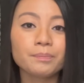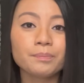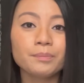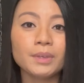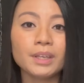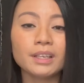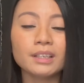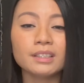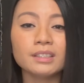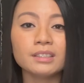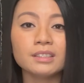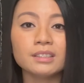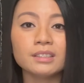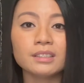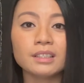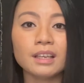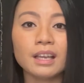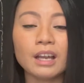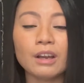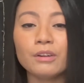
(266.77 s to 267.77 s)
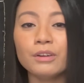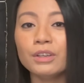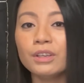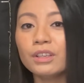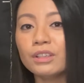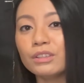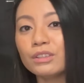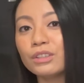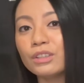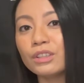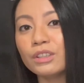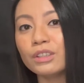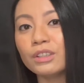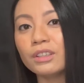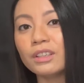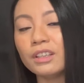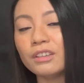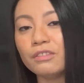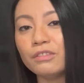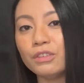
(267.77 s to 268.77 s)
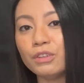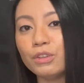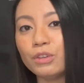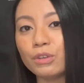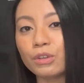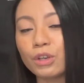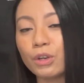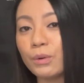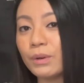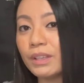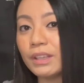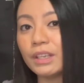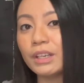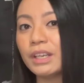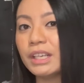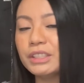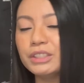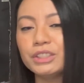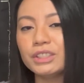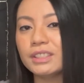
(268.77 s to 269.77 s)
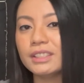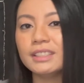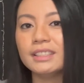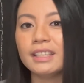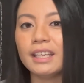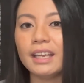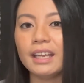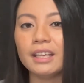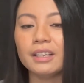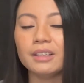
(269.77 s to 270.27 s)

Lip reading: Because how are you going to learn if you don't go in there and just scan?